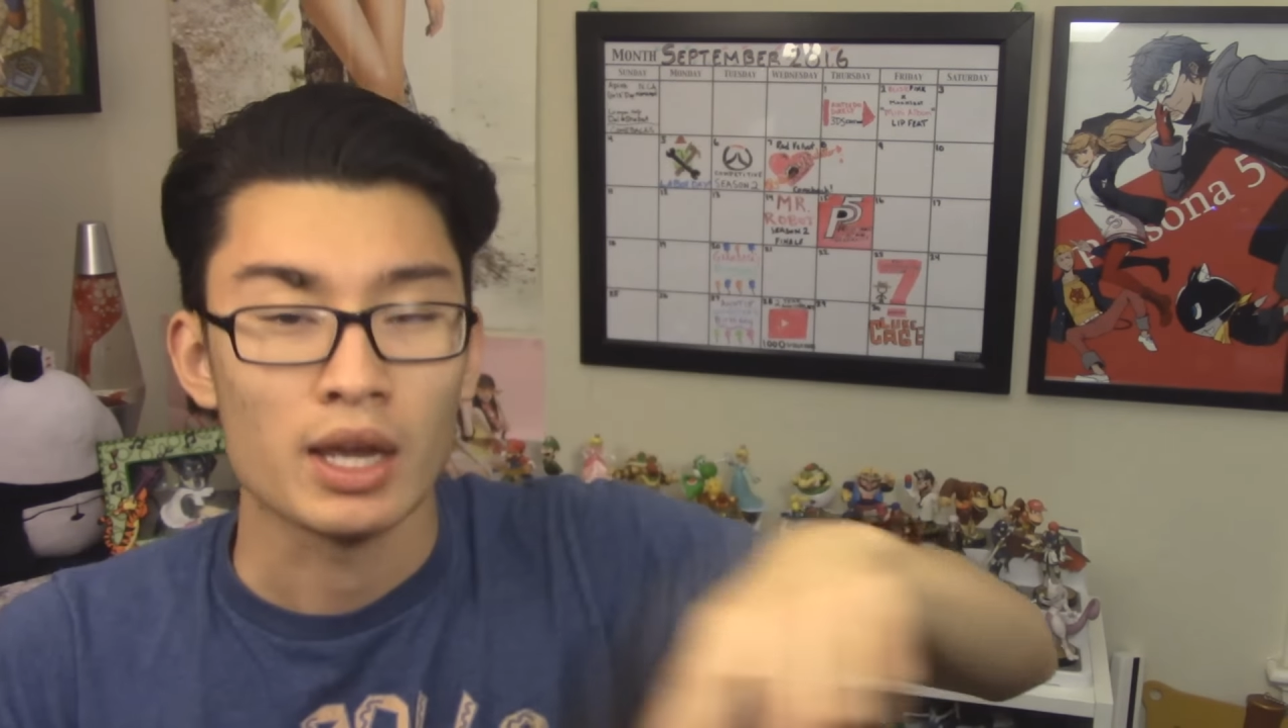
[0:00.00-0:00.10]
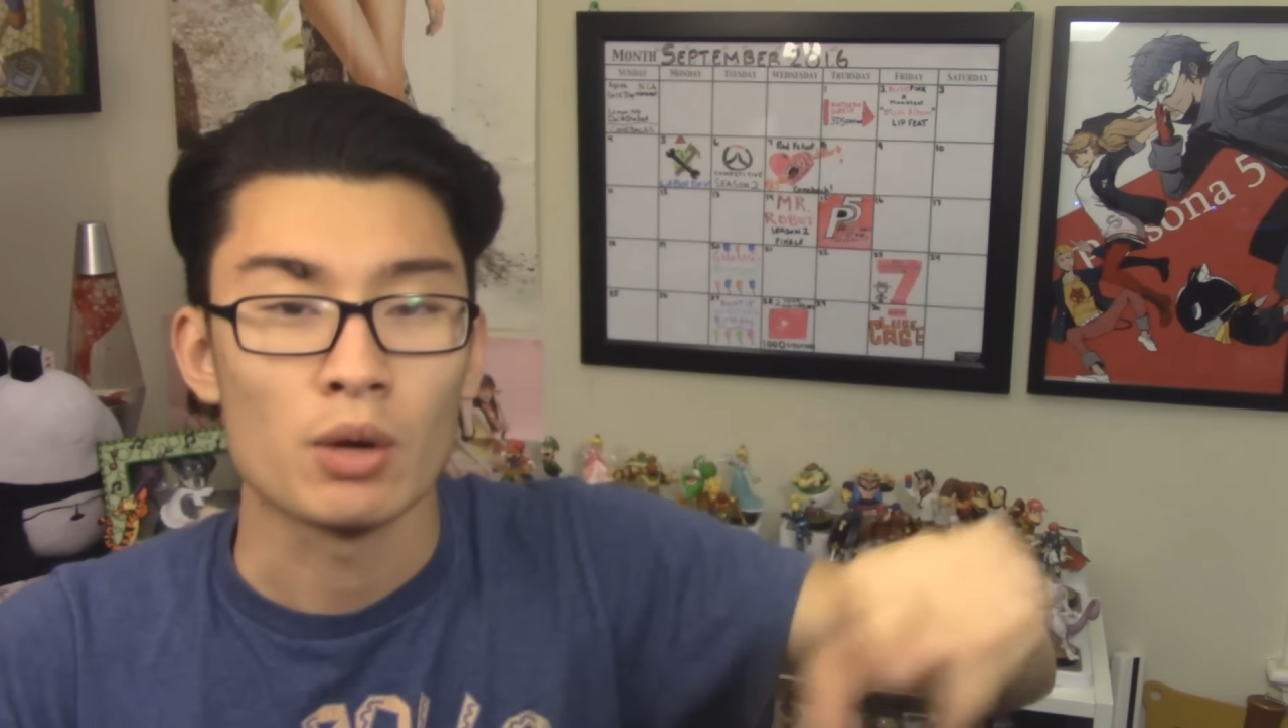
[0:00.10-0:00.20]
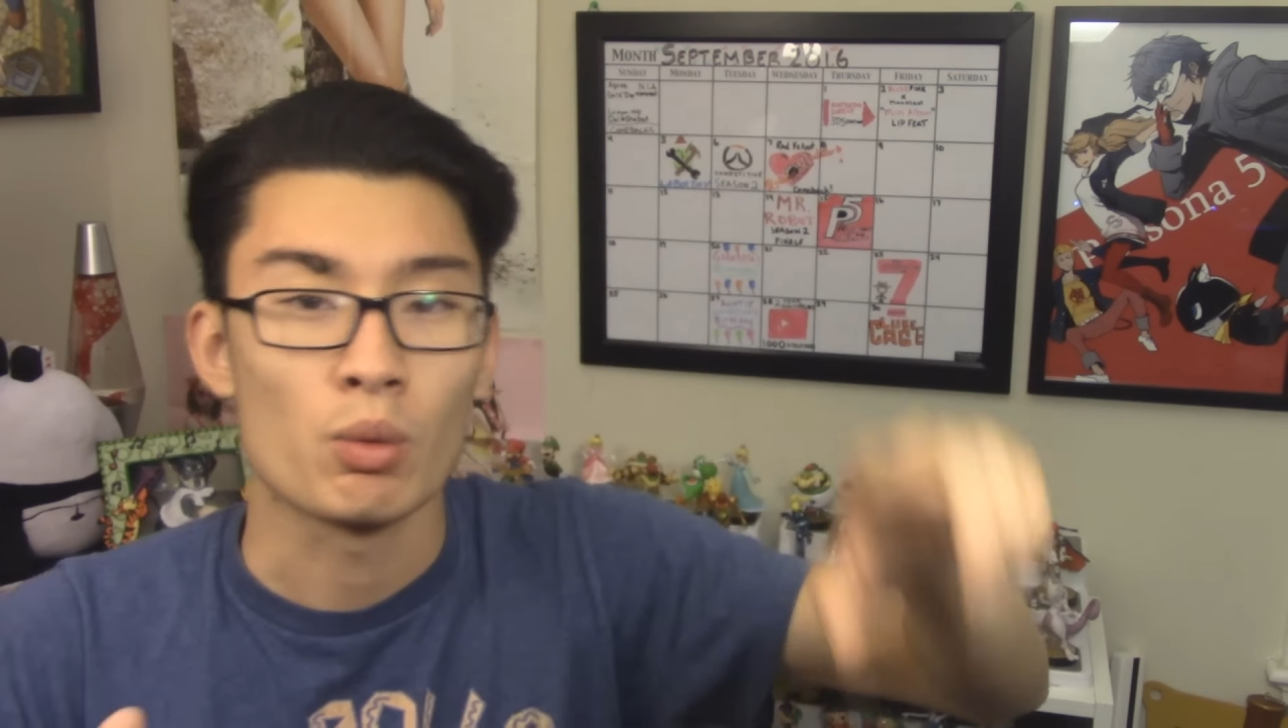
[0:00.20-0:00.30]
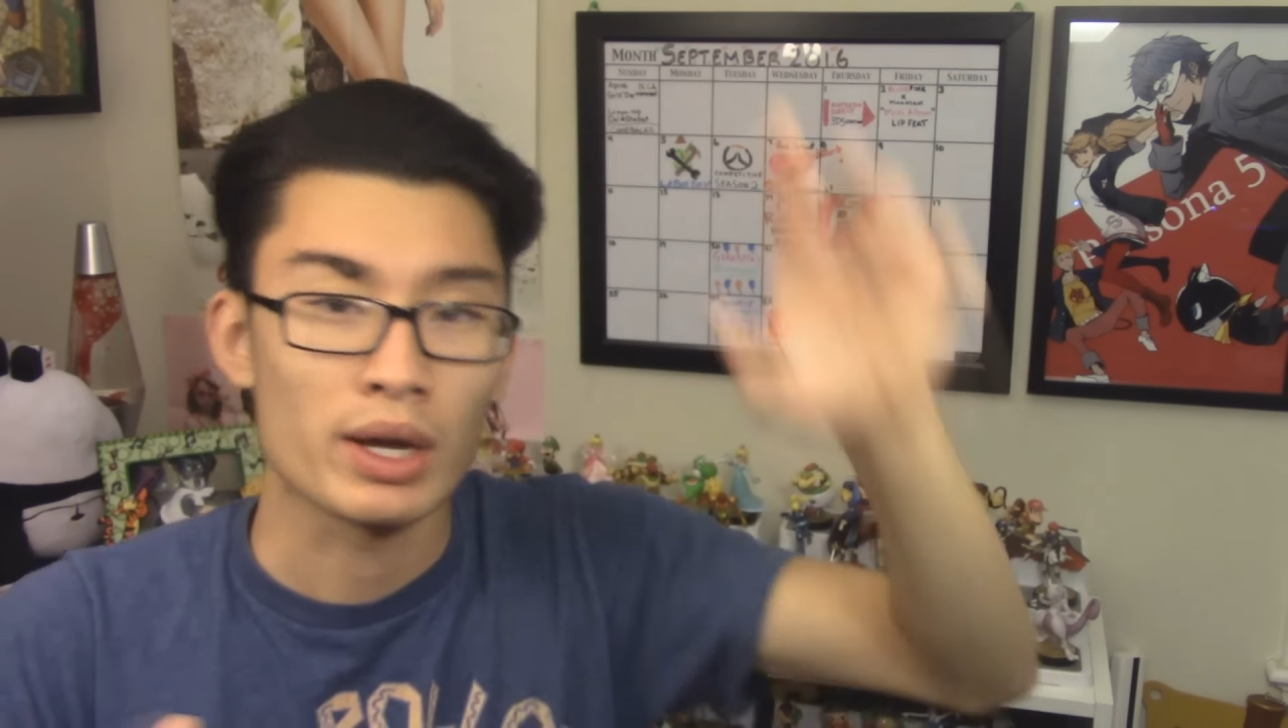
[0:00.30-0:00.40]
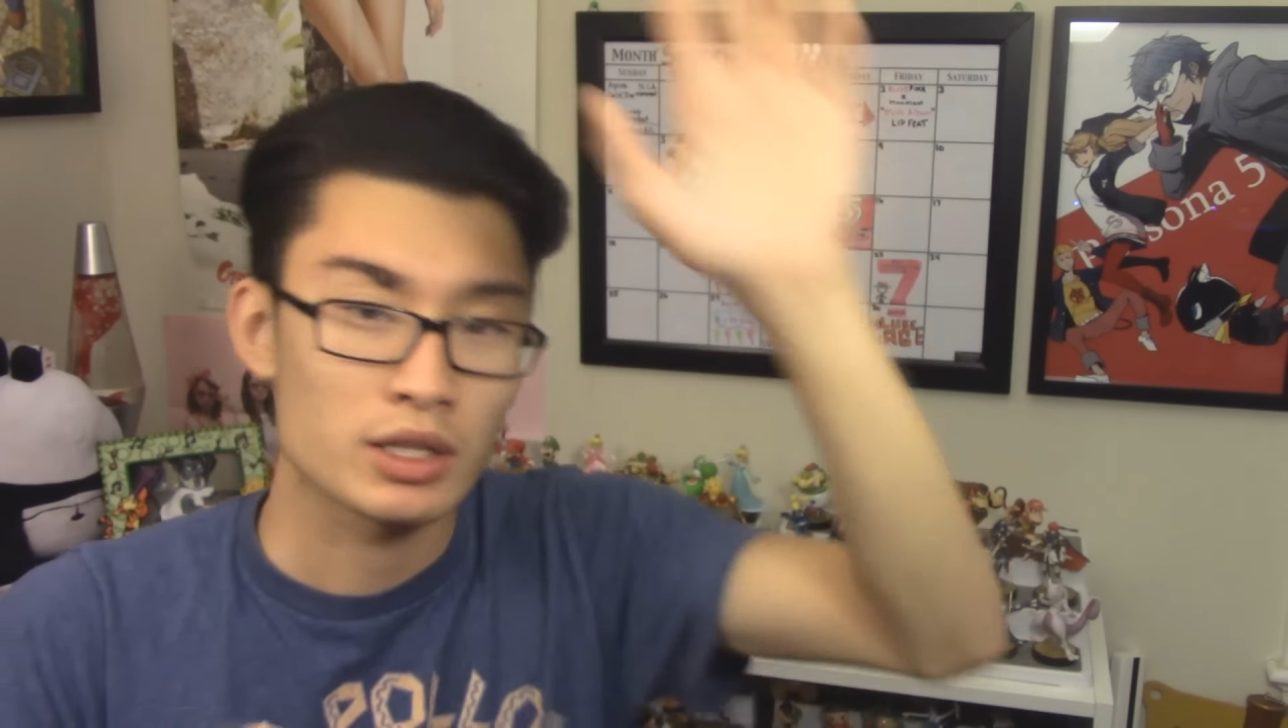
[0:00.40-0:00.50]

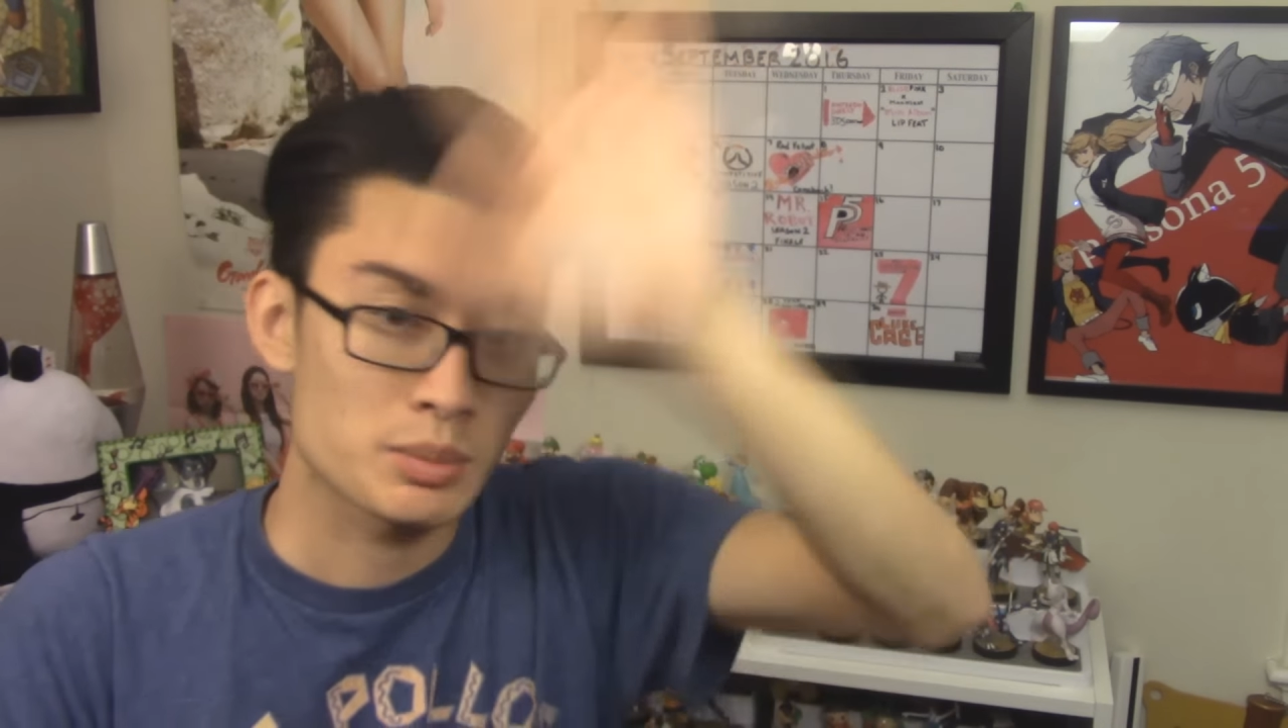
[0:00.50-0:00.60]
and white